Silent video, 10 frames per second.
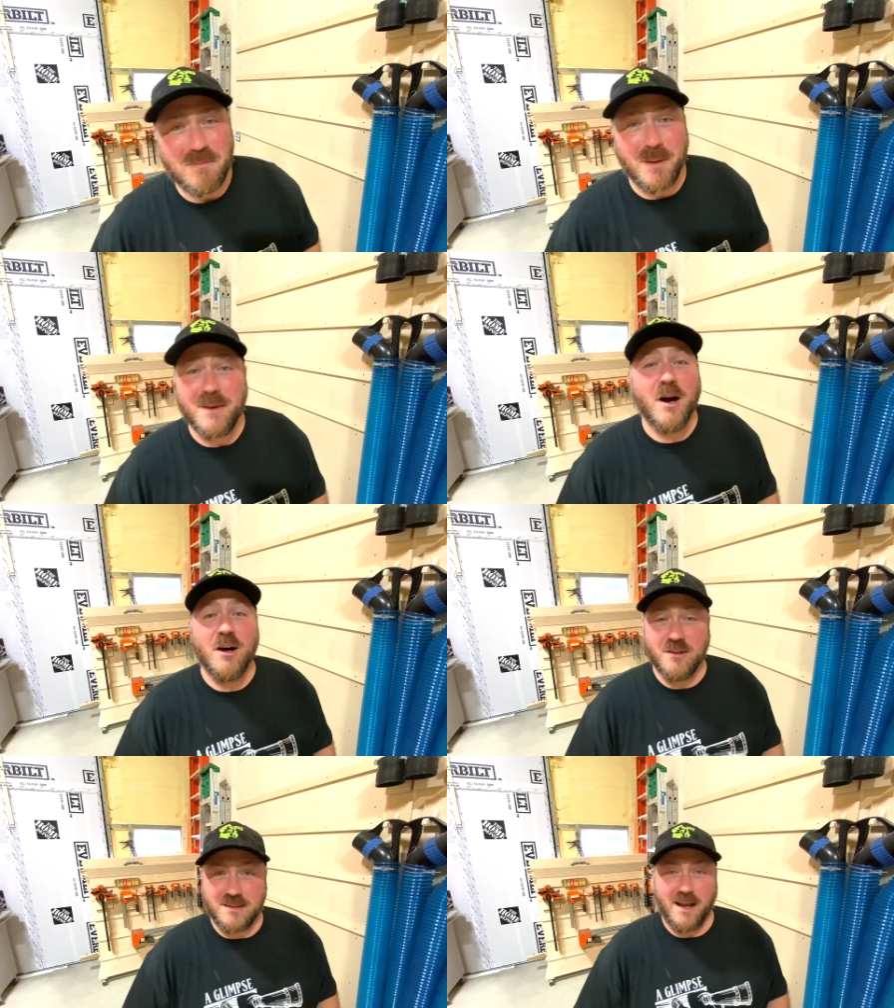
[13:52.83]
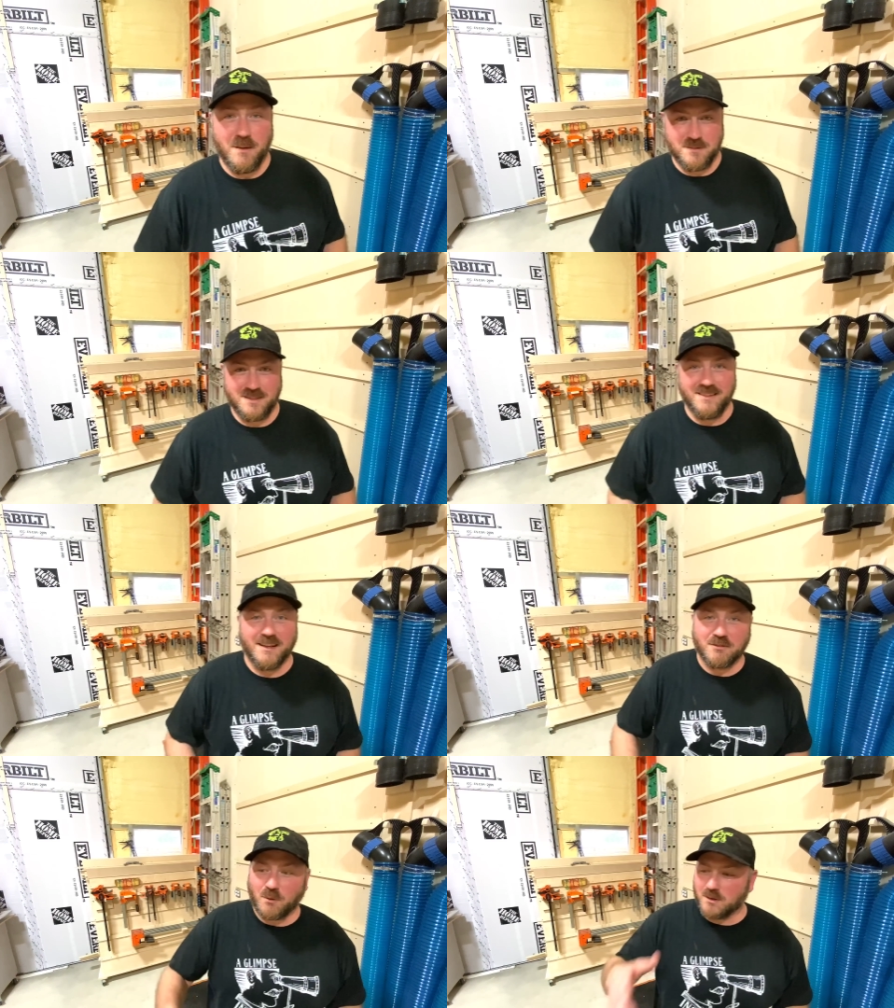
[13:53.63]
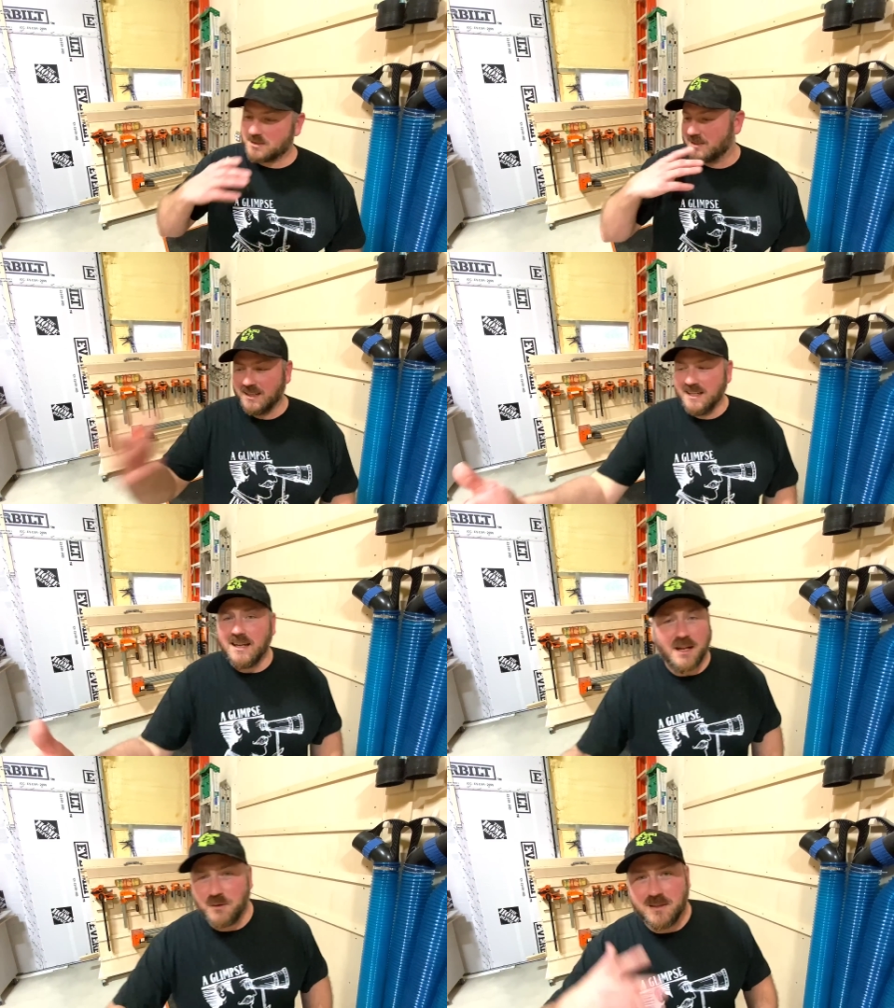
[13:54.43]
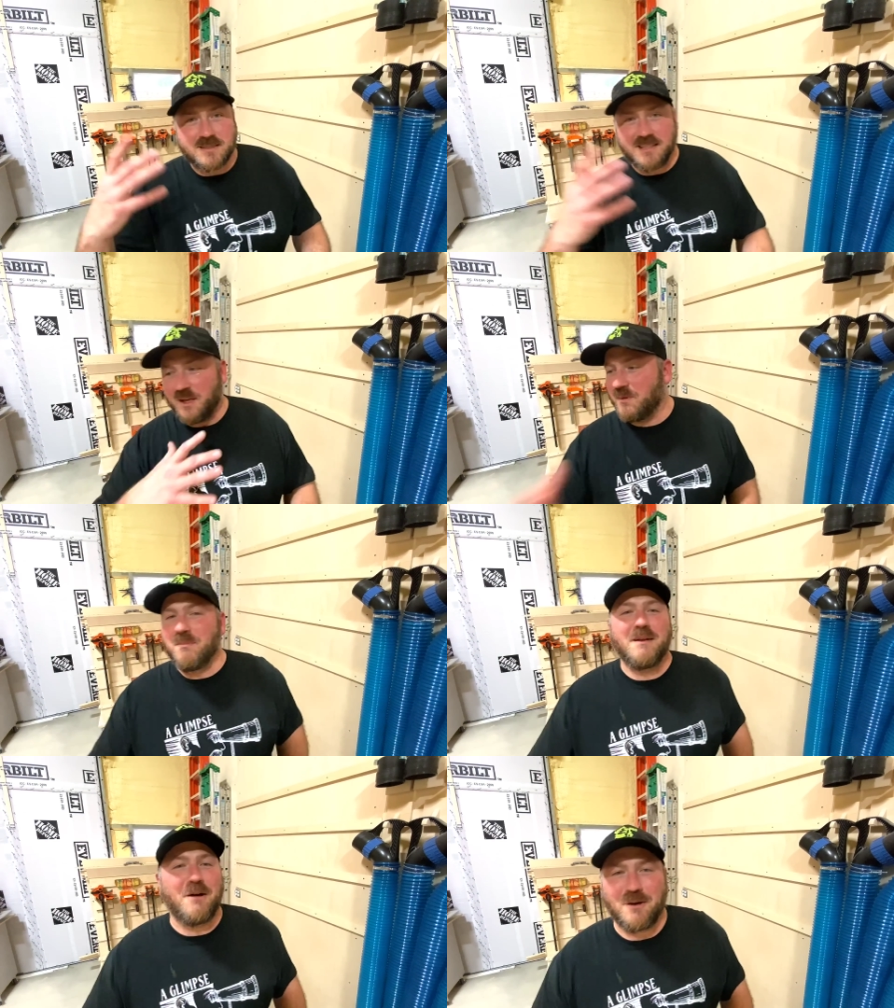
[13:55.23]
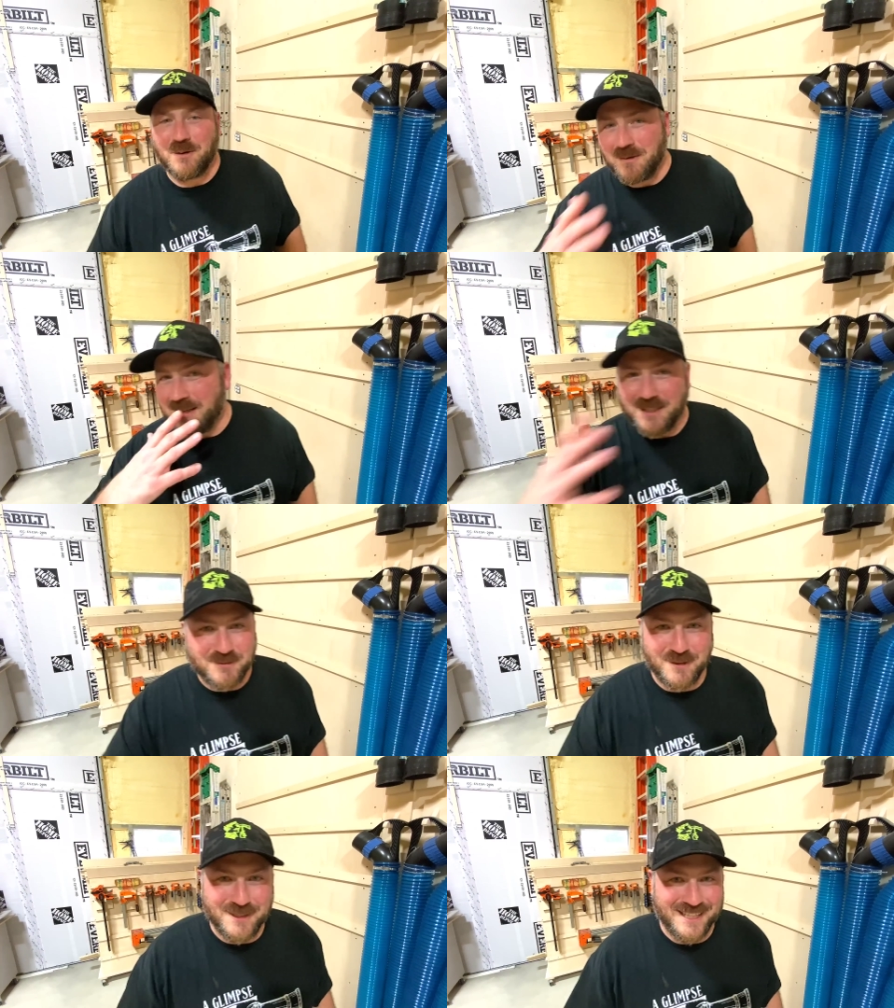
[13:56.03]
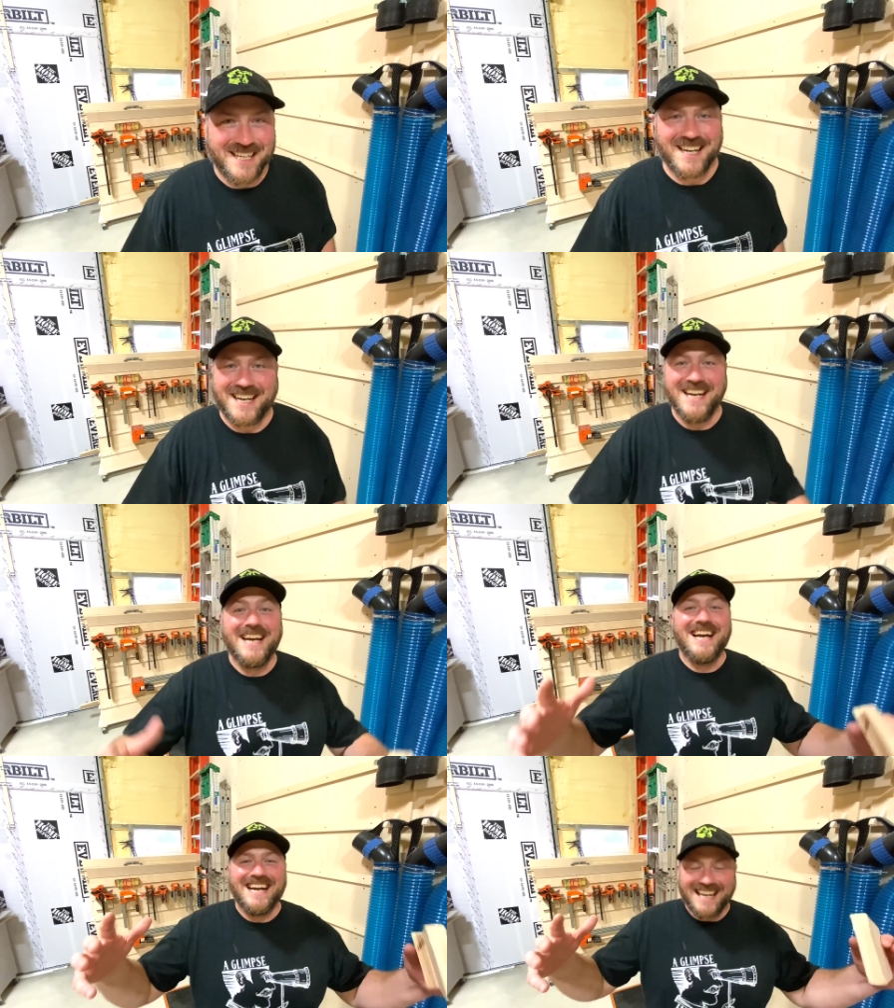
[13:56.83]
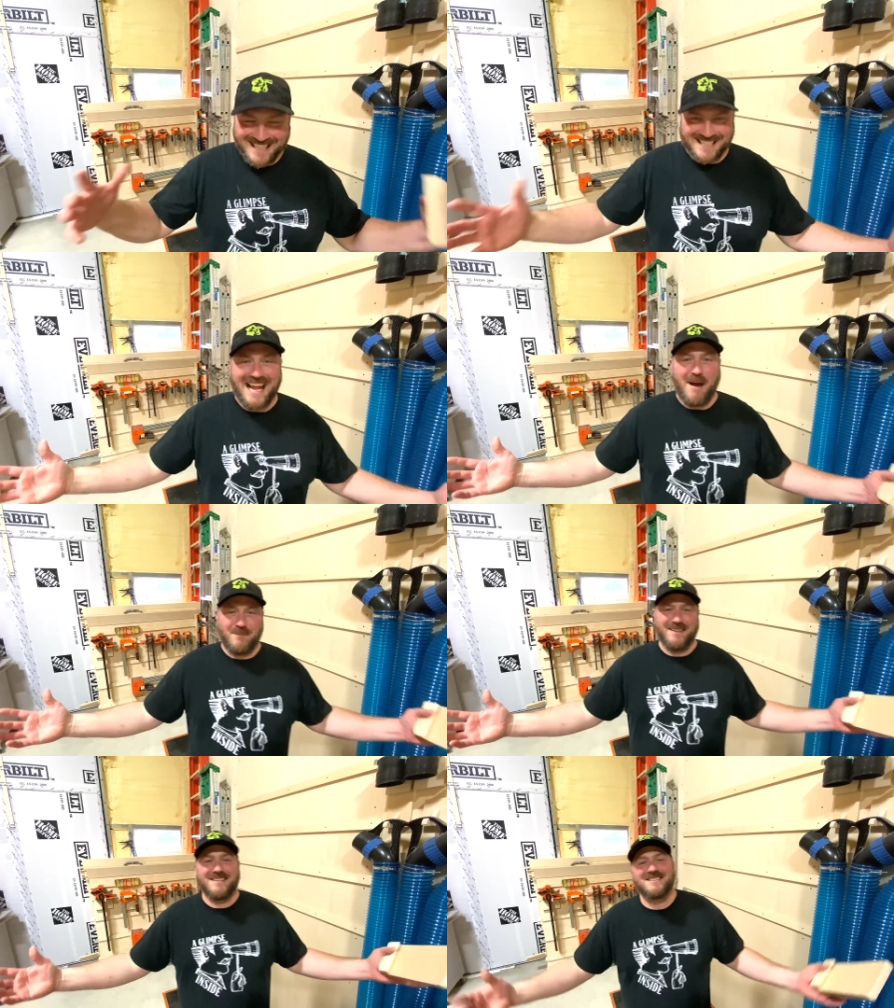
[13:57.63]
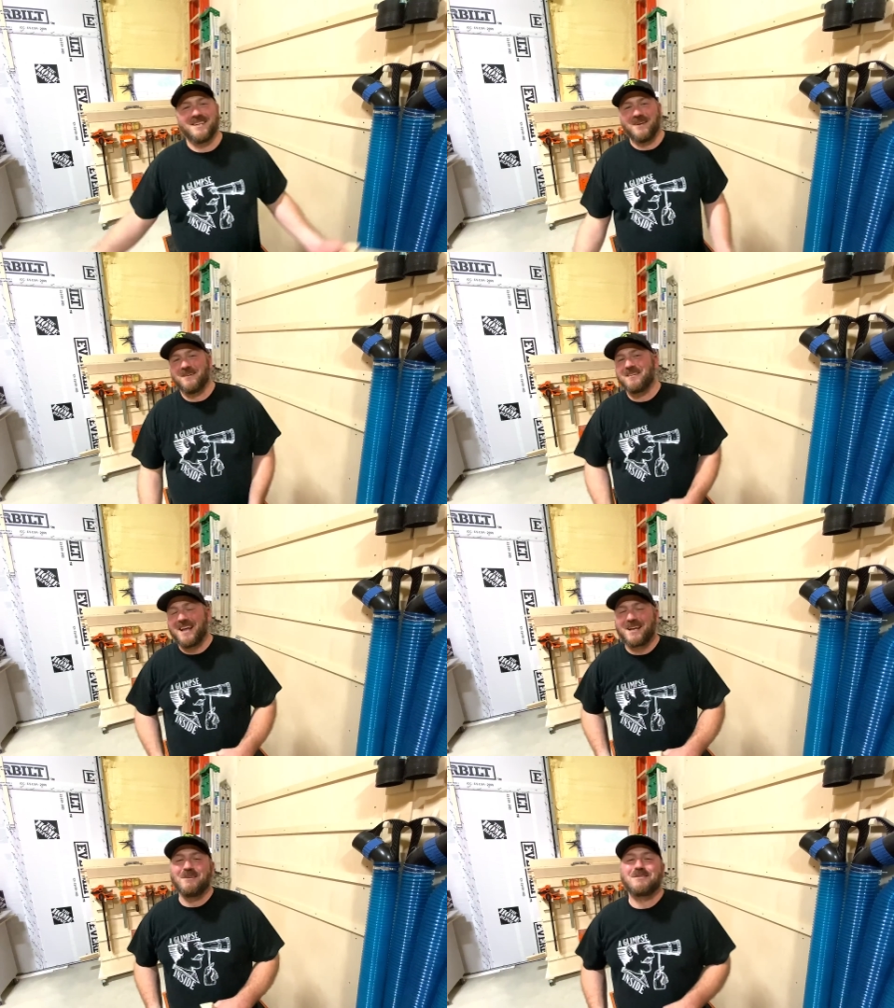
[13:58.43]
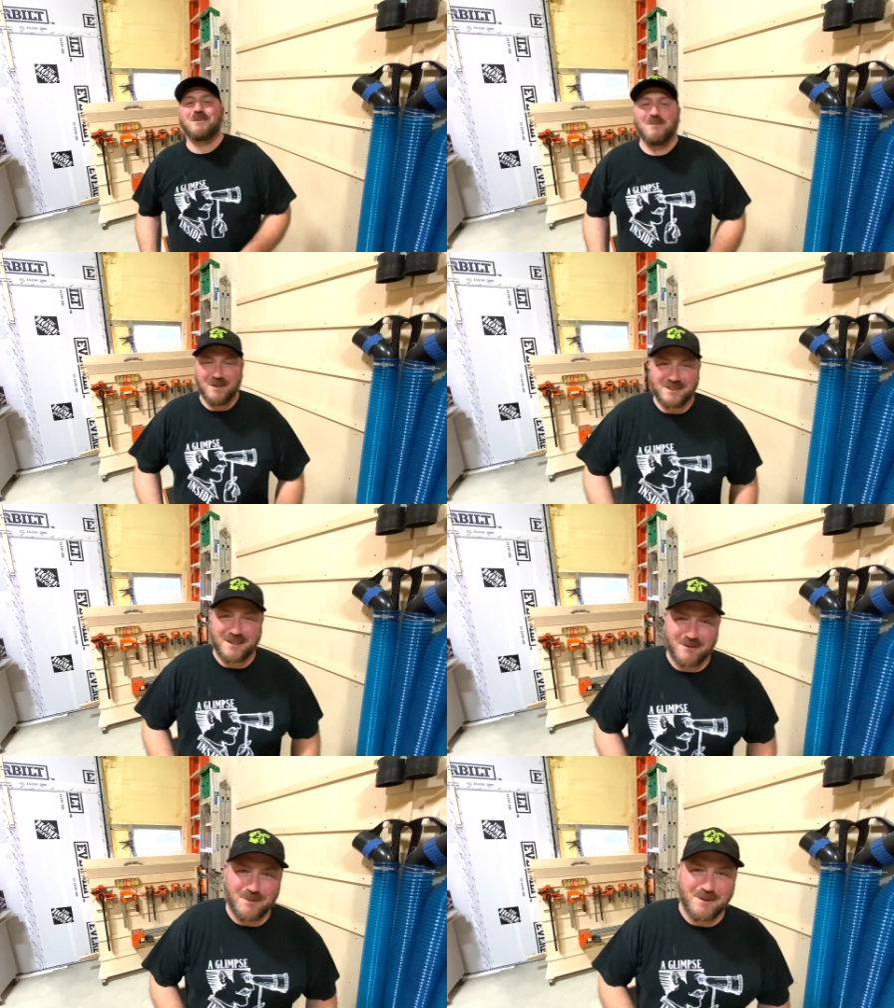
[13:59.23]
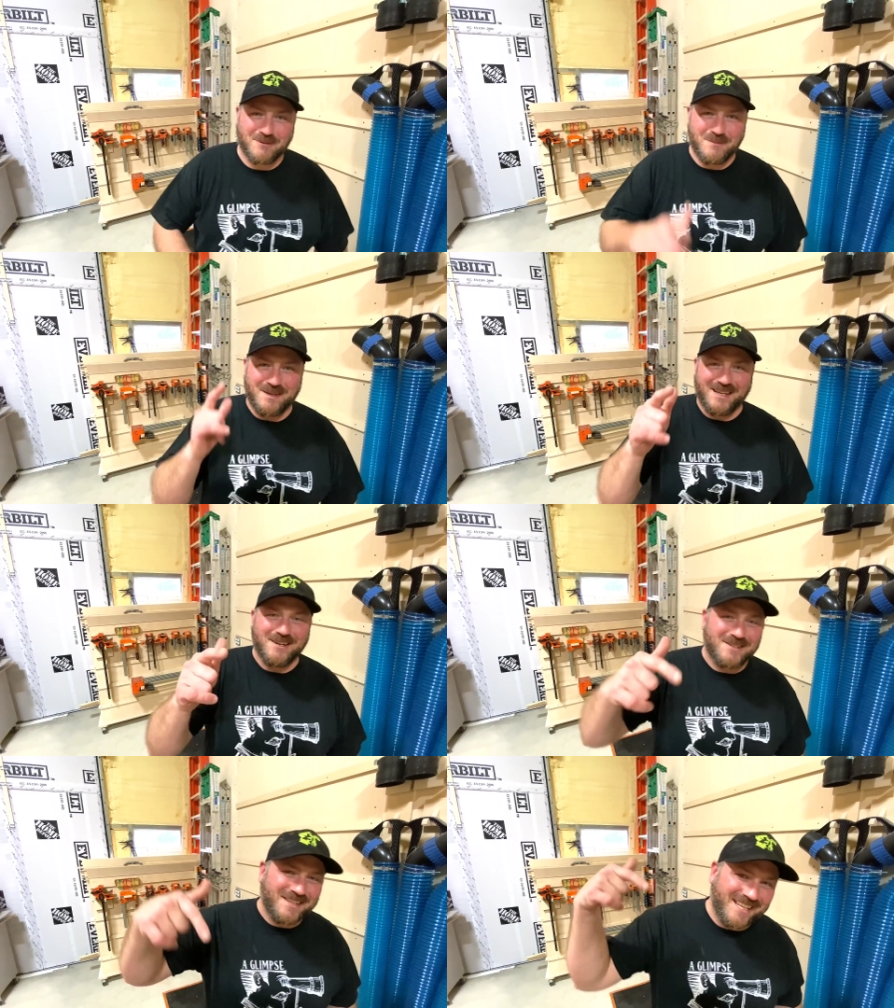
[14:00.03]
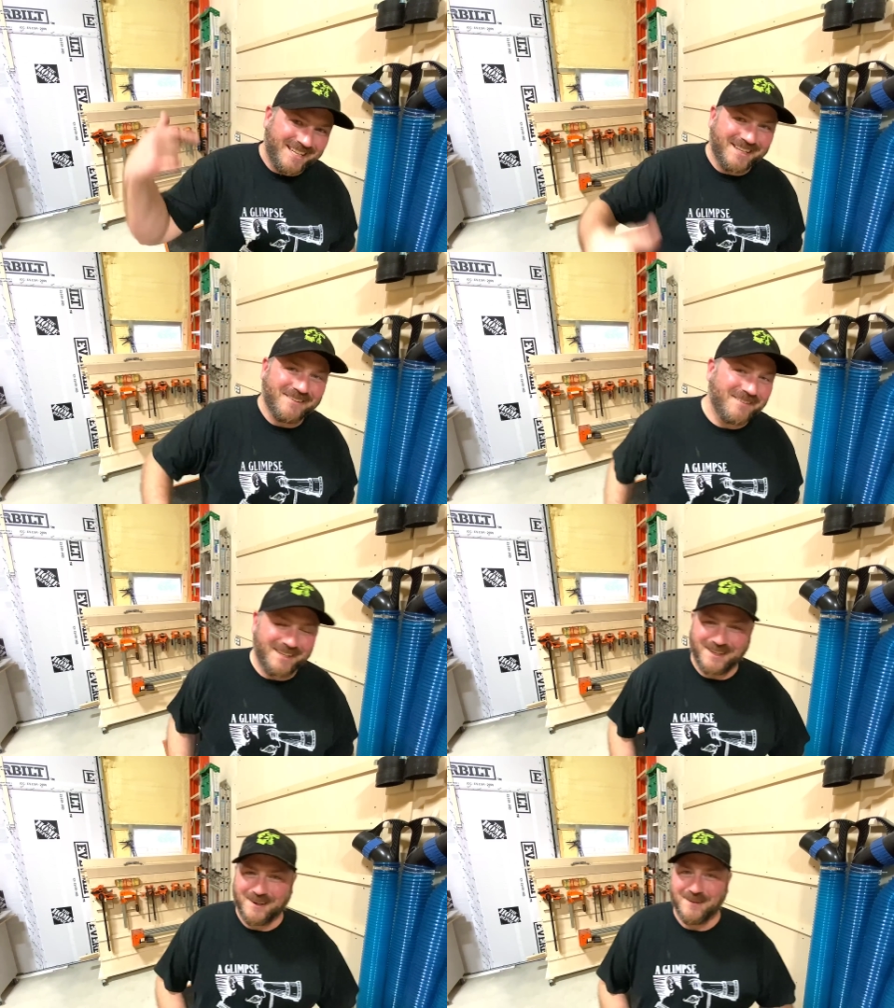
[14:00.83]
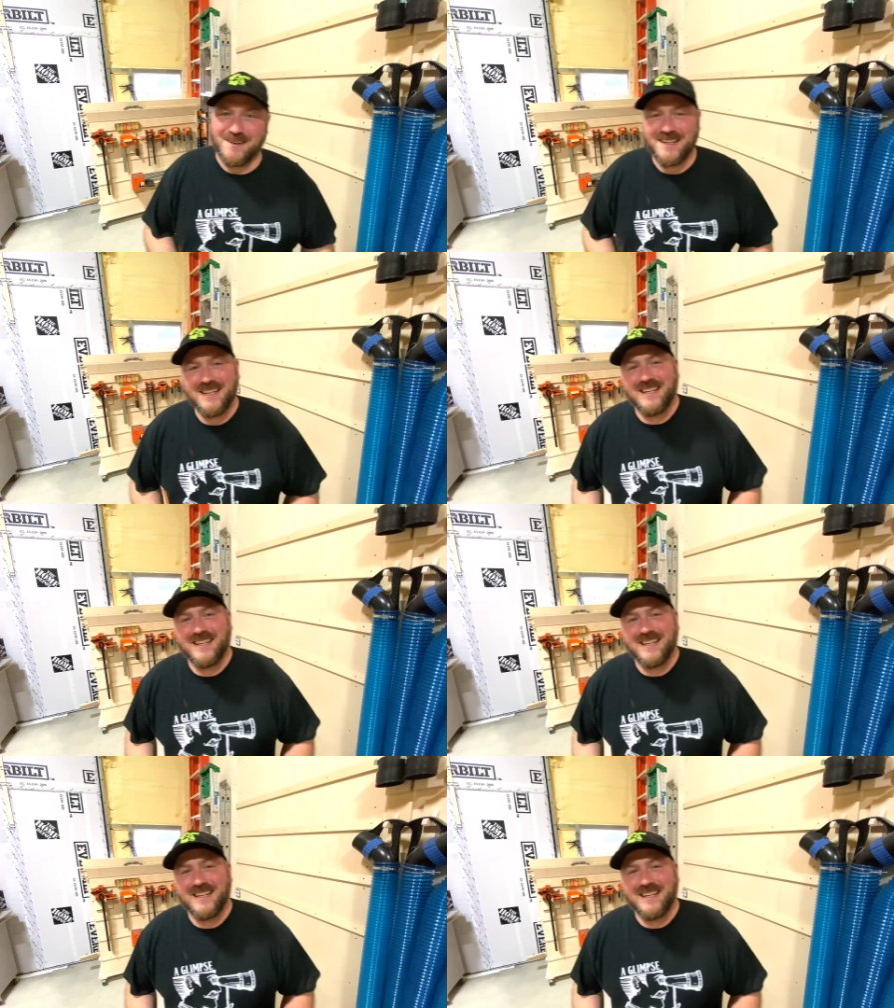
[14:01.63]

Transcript: Maybe a hundred times. And then of course, I do this thing with my daughter, kiss for good luck, and it happened. So thank you so much everyone for being here to the end of the video.